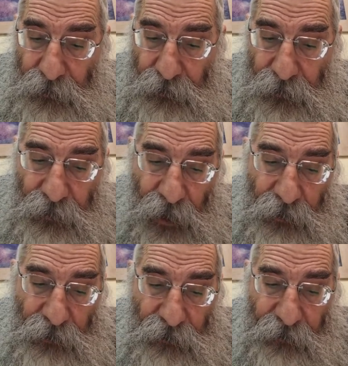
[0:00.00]
The
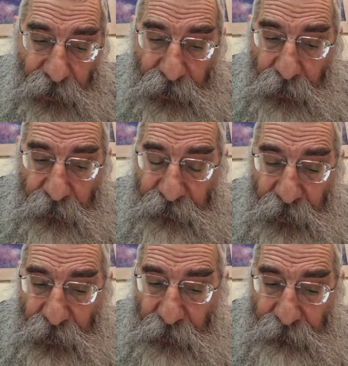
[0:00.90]
tachton velyanim
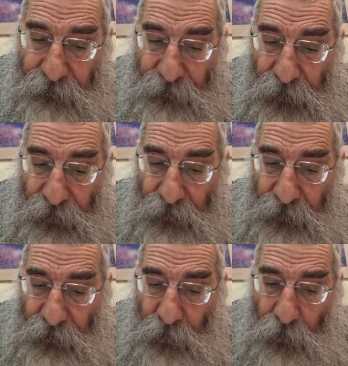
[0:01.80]
afakim,
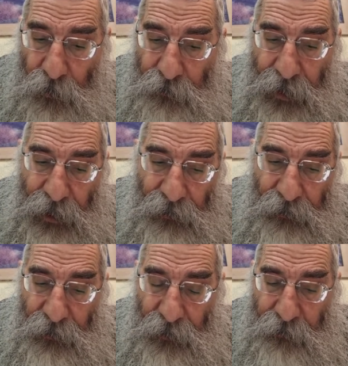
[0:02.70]
the lower
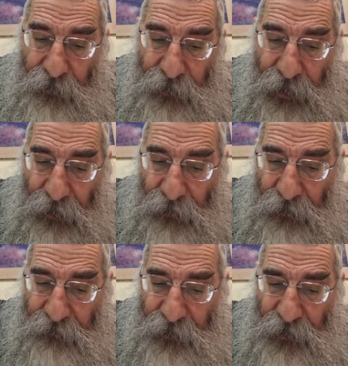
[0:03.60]
reality and upper
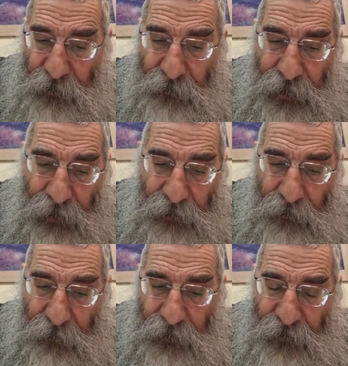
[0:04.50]
reality, physical reality
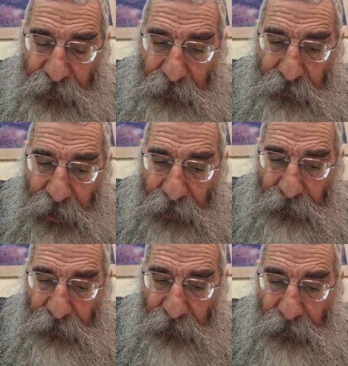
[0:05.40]
and metaphysical
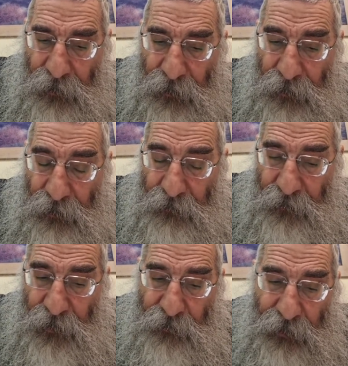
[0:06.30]
reality,
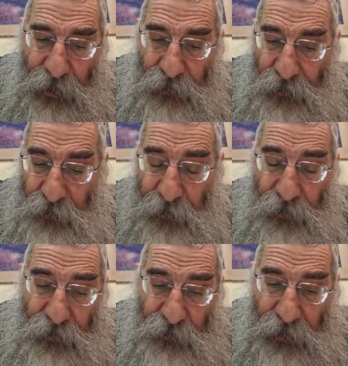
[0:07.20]
physical reality and
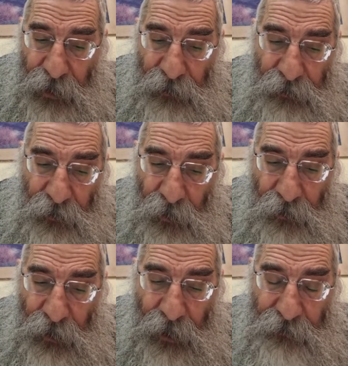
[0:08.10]
spiritual reality
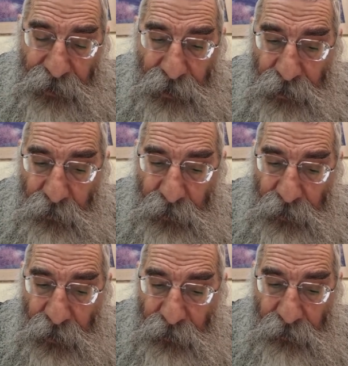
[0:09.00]
are opposite one
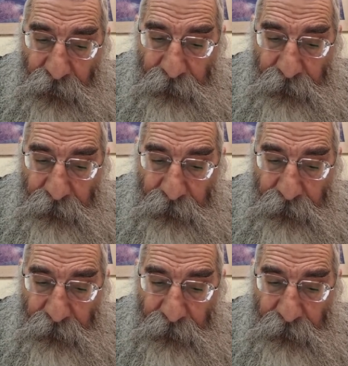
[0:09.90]
the other.